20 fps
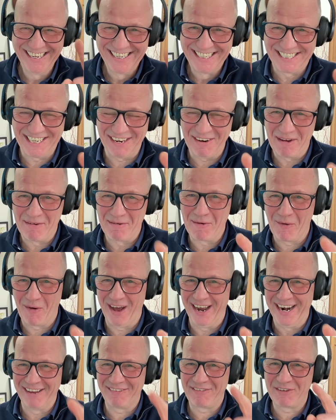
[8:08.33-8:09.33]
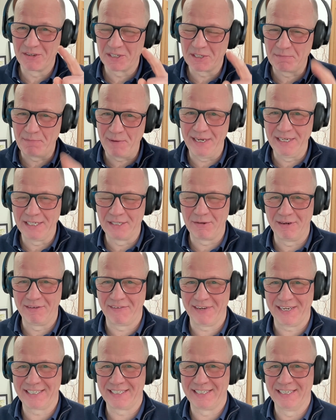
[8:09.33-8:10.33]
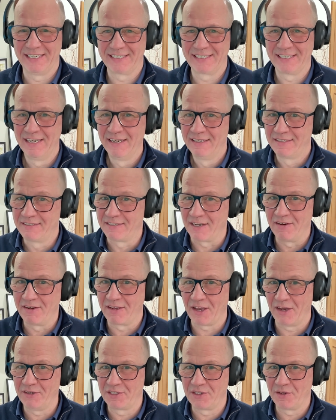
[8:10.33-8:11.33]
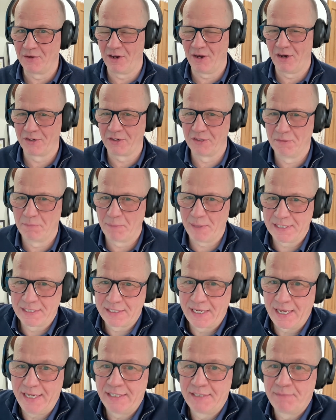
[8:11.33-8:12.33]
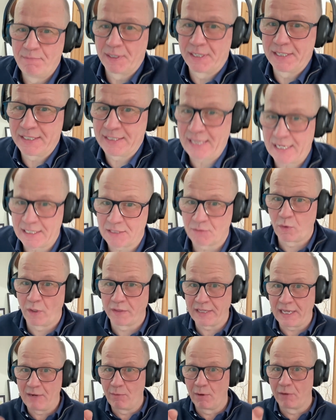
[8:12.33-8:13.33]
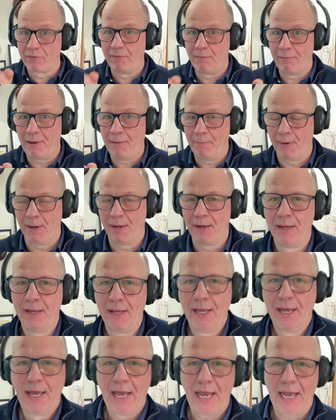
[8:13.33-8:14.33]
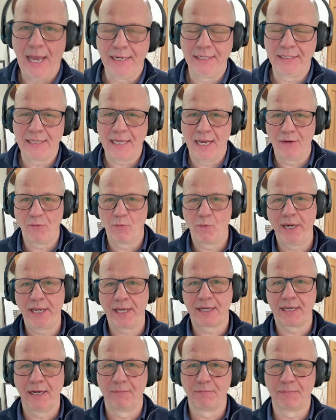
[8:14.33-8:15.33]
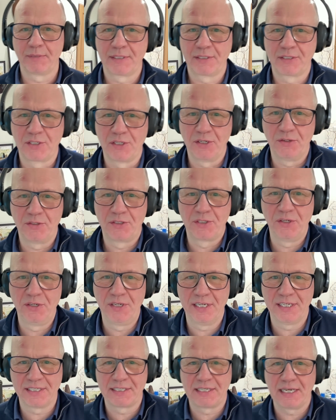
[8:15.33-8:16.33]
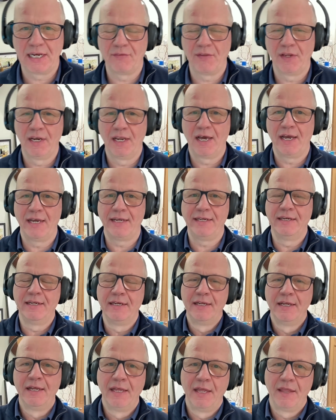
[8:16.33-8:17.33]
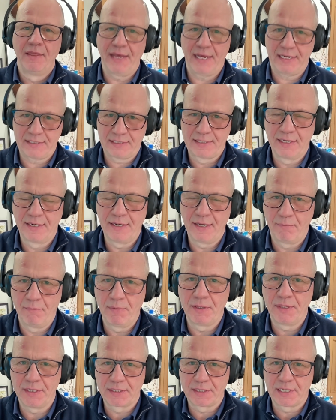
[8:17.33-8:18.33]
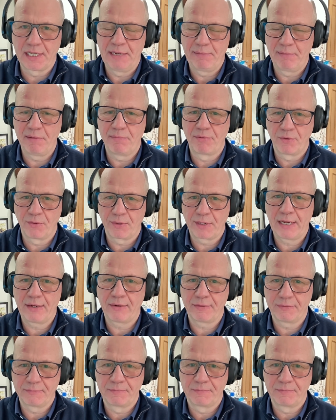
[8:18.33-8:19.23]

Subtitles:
Tip number one: if you're speaking to investors, don't go too hard on the best case, because that's what they will remember. And when it comes to 2 years down the line, that's the number that's going to be brought out.